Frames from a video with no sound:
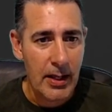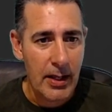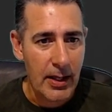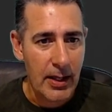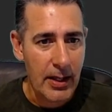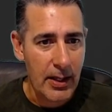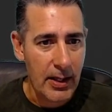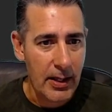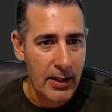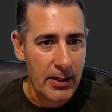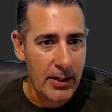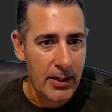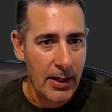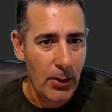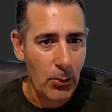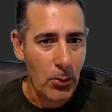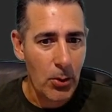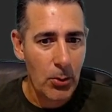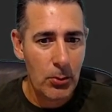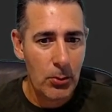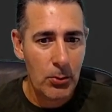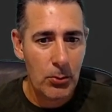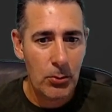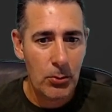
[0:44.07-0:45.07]
Now,
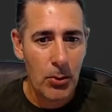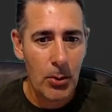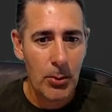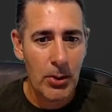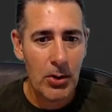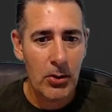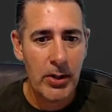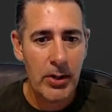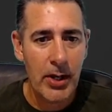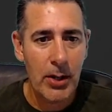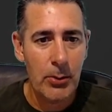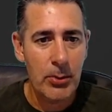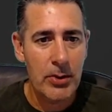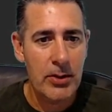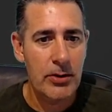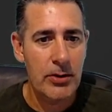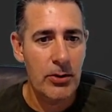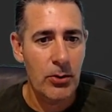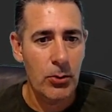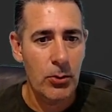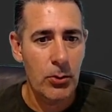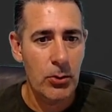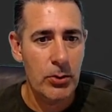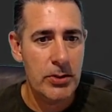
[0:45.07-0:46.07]
what we're looking at with
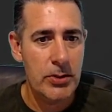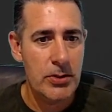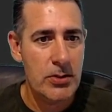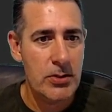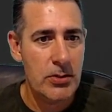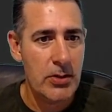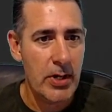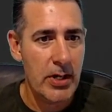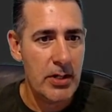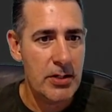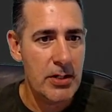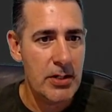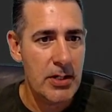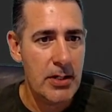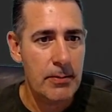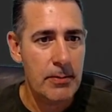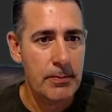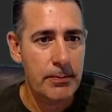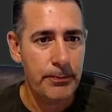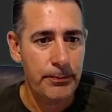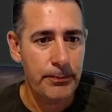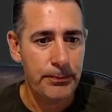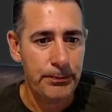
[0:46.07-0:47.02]
the haunted strategy